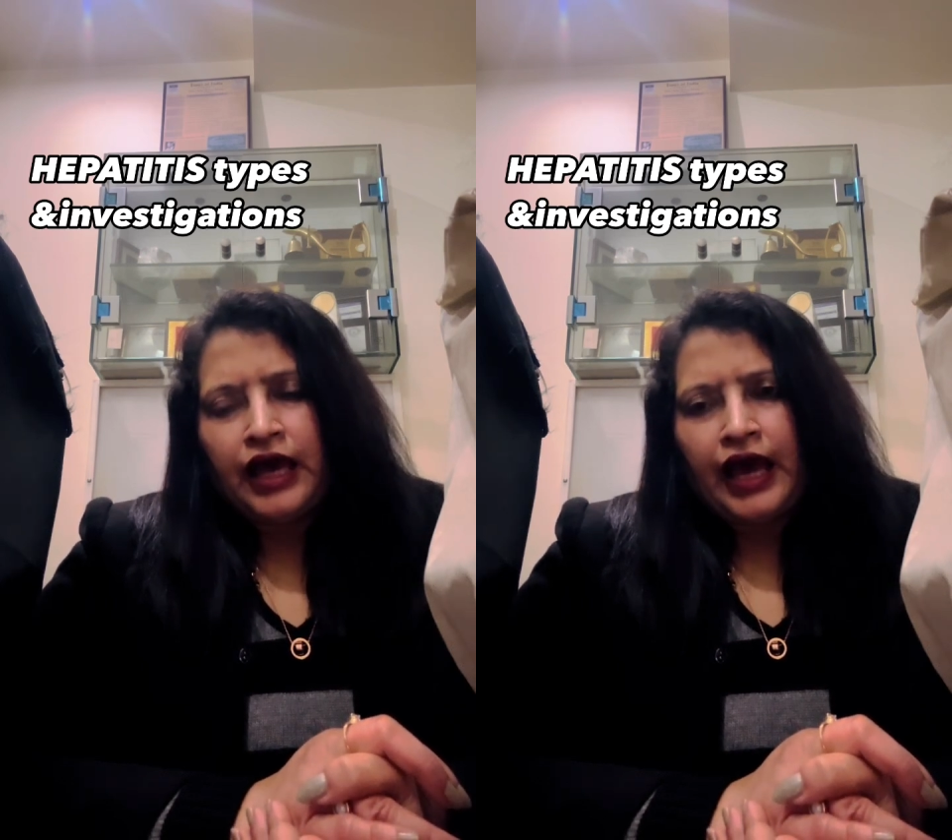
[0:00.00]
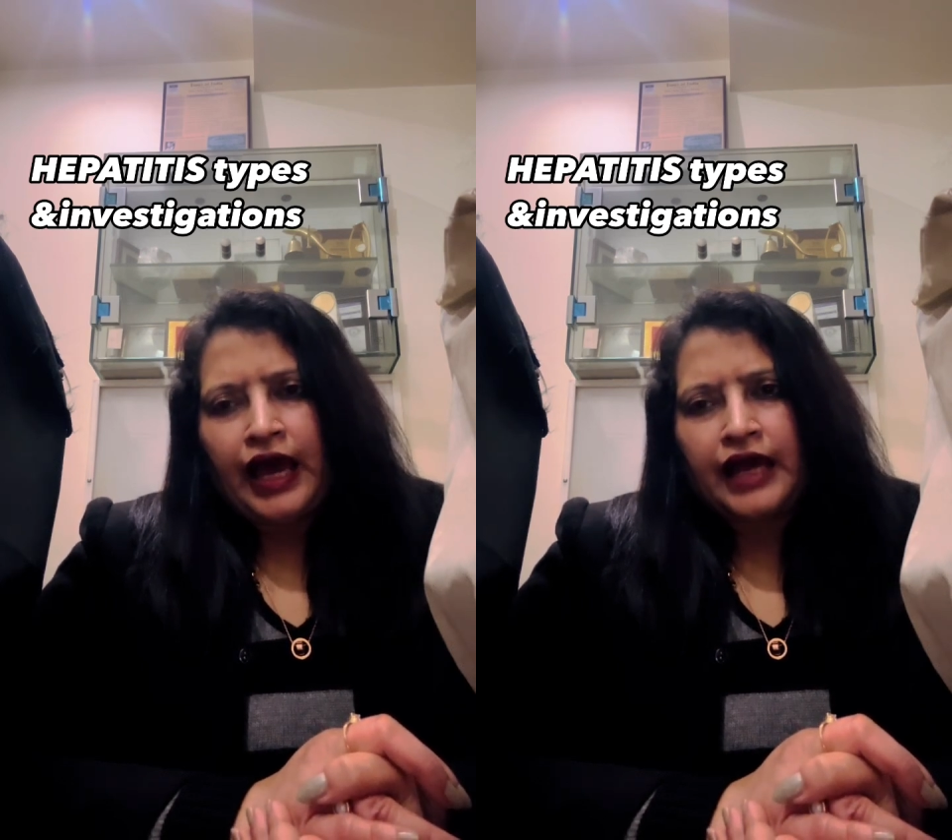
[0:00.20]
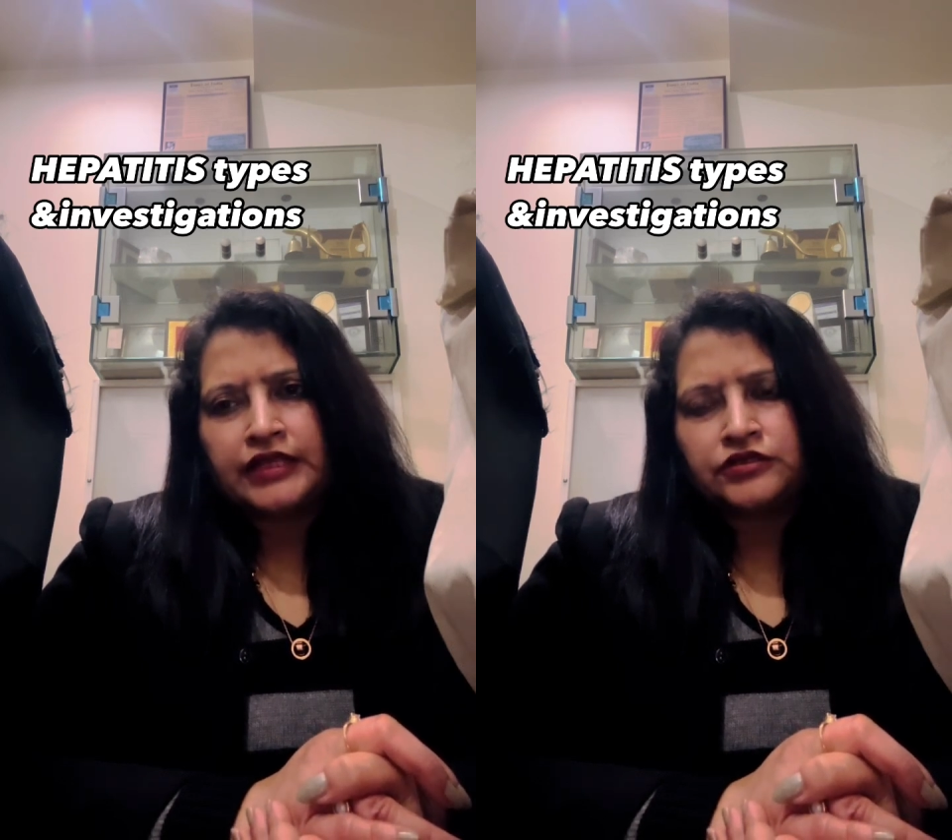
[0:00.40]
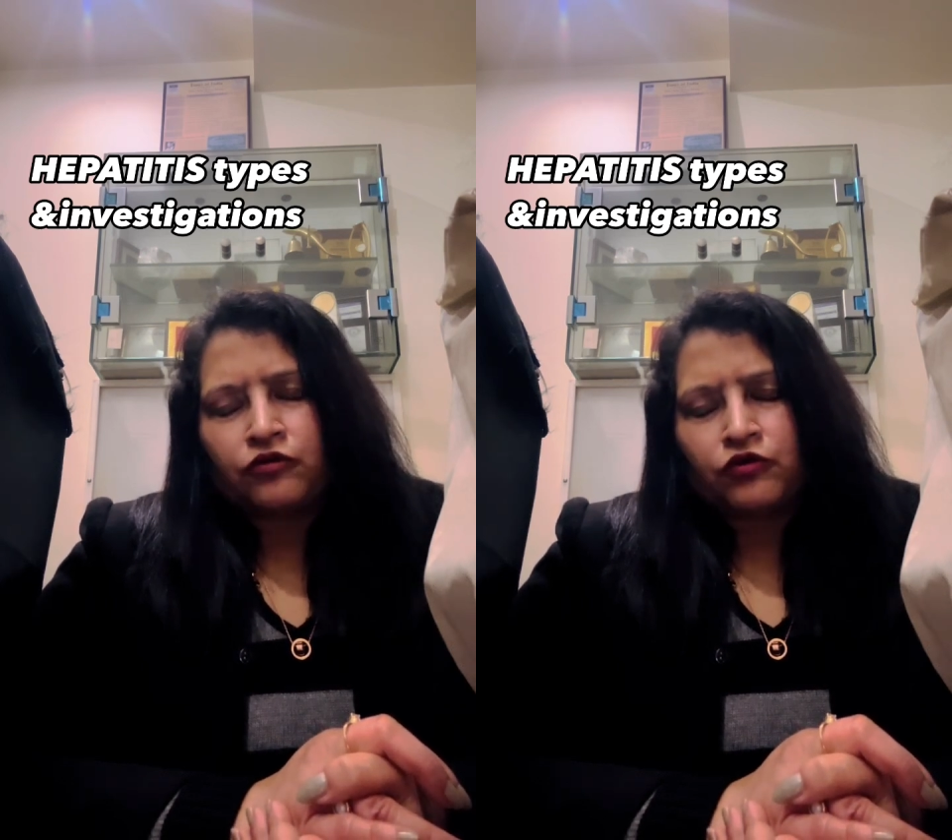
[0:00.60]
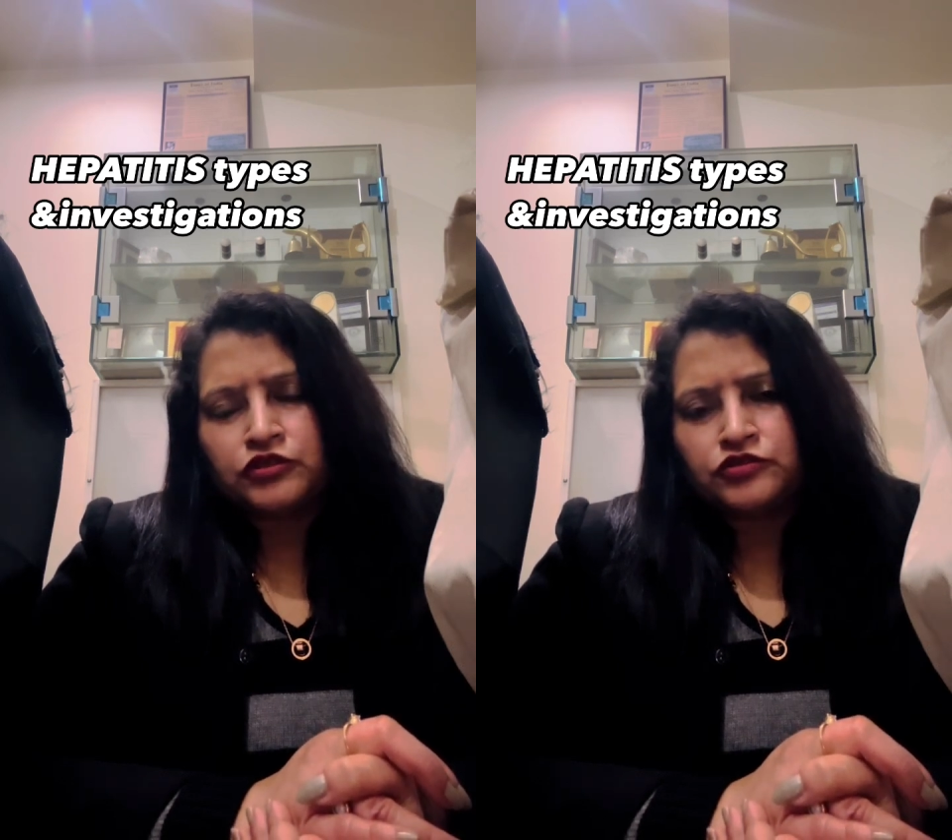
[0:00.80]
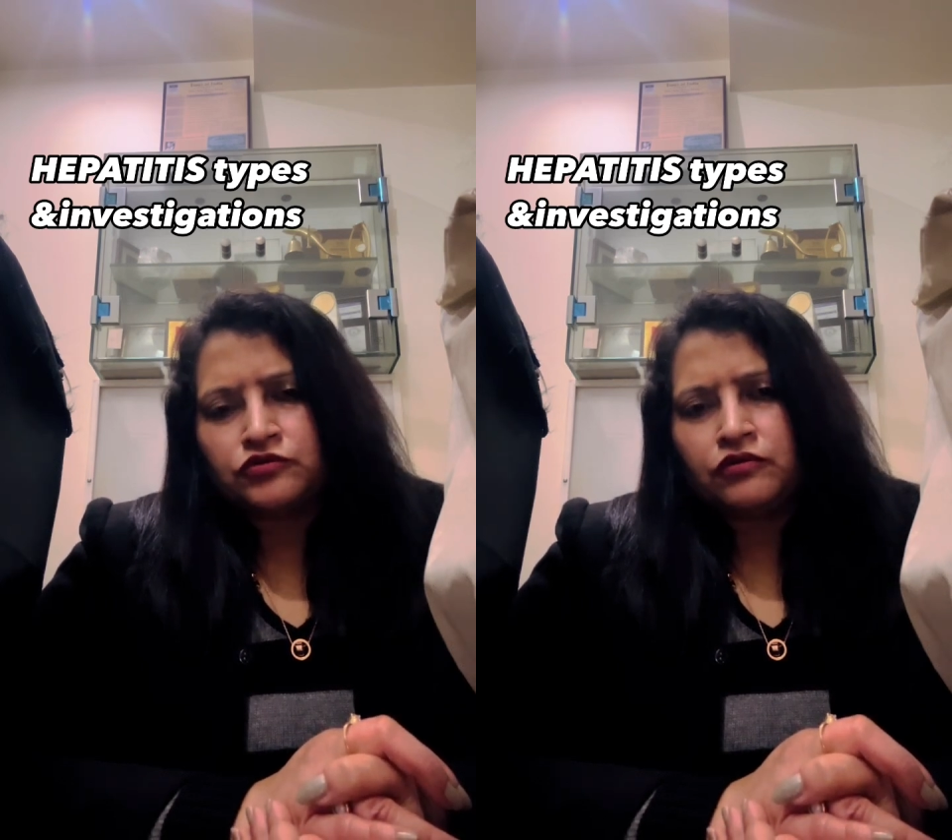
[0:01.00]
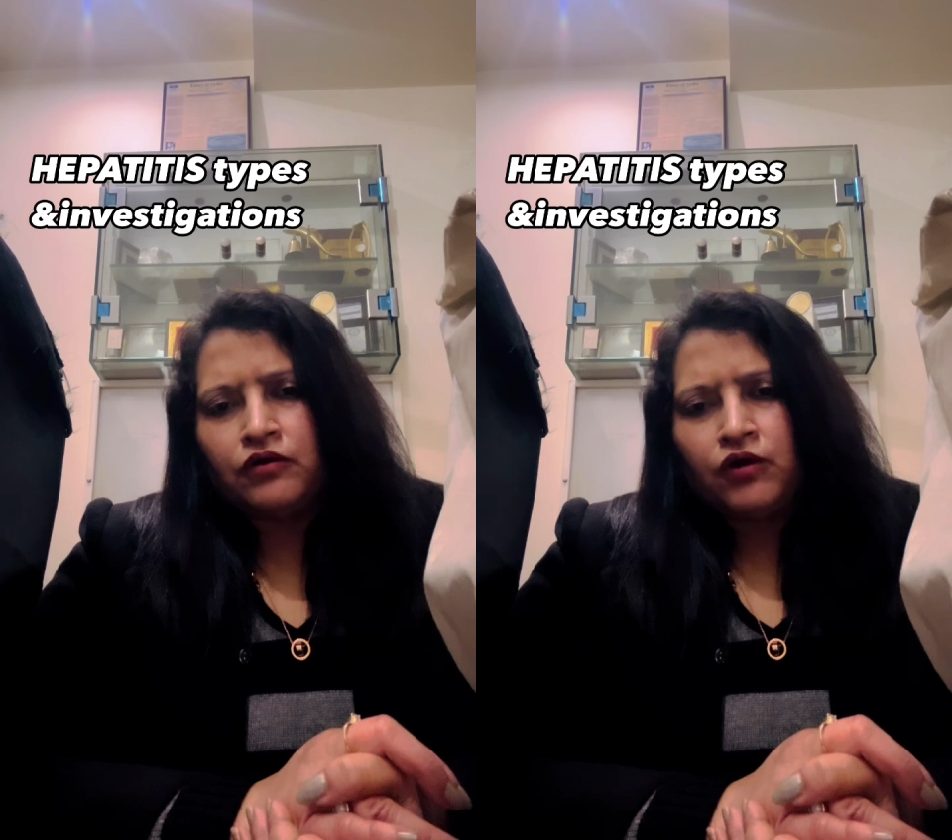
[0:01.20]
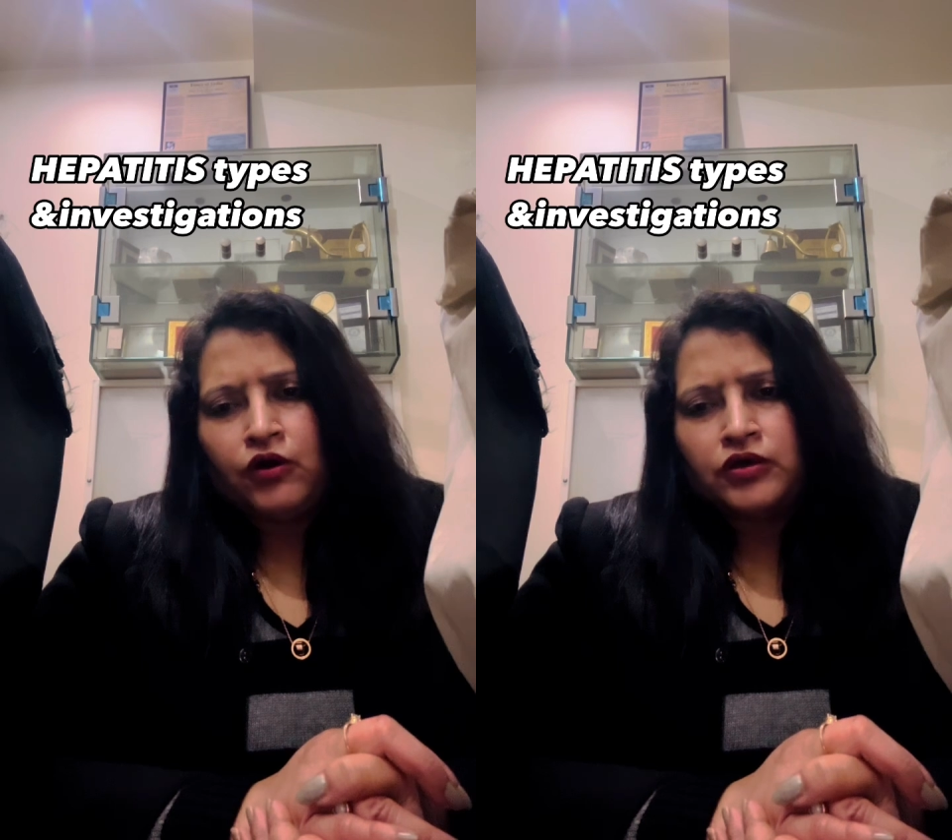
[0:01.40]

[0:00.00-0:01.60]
and also